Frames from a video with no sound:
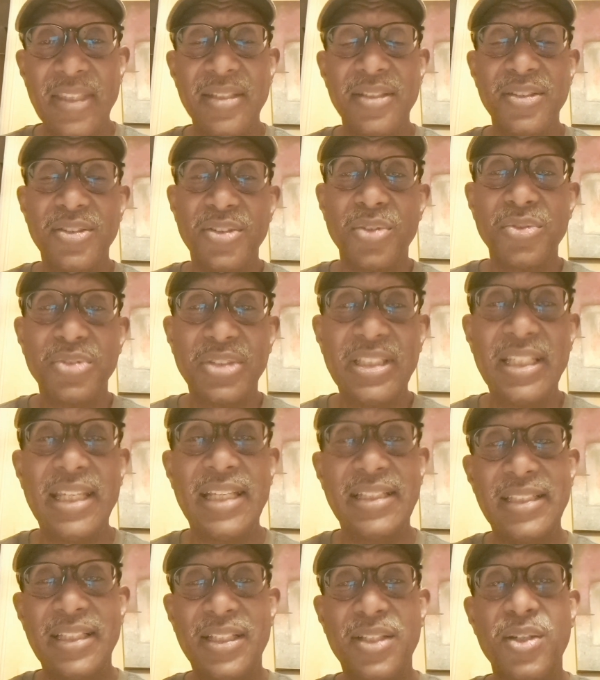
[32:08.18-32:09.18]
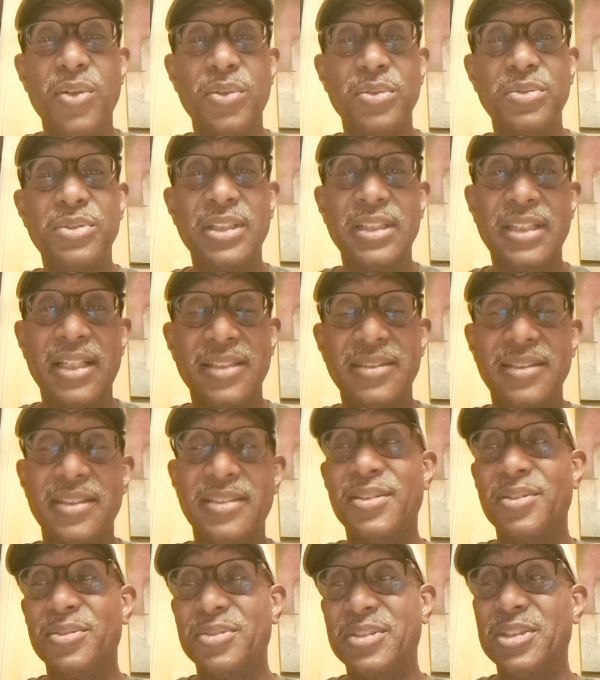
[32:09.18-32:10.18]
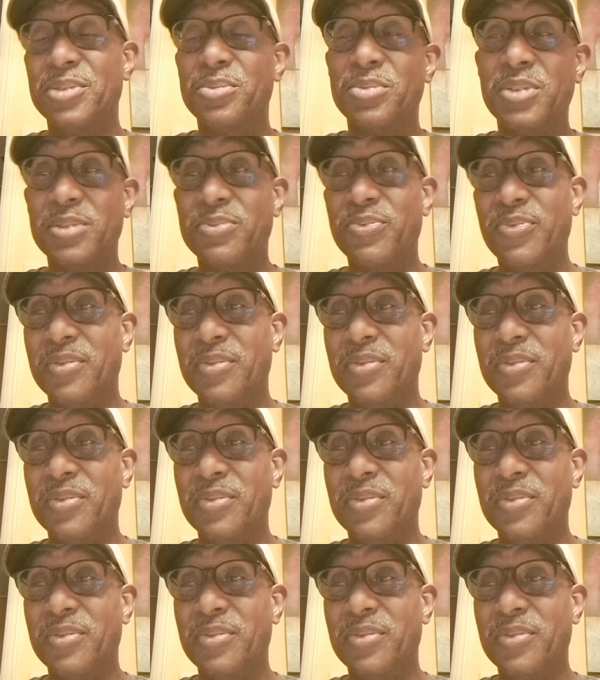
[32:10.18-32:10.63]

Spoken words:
So she had to go to London. So she went